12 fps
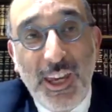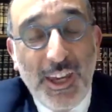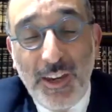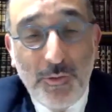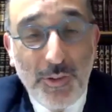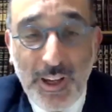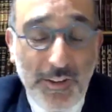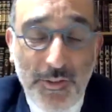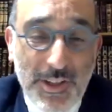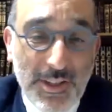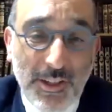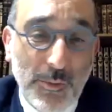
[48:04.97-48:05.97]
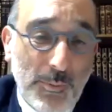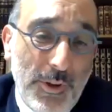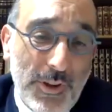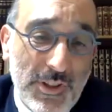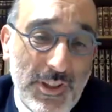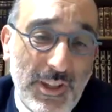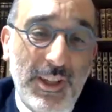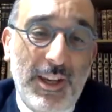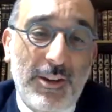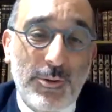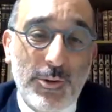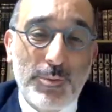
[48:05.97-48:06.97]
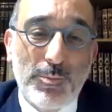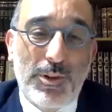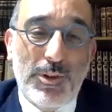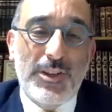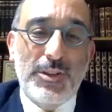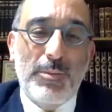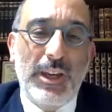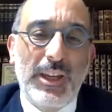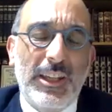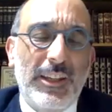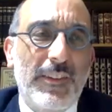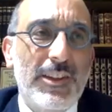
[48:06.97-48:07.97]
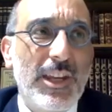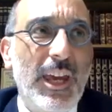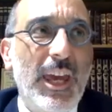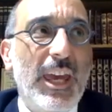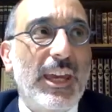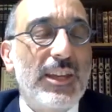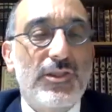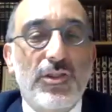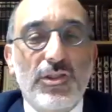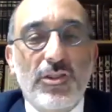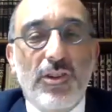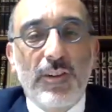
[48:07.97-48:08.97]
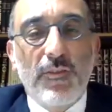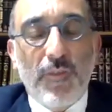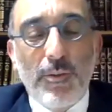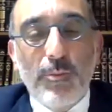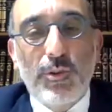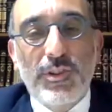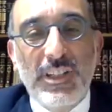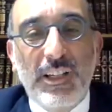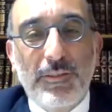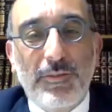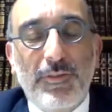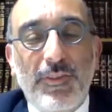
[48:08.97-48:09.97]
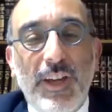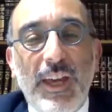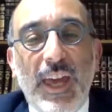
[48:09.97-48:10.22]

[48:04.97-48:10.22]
every single person here who's participating in this is to start from yourself.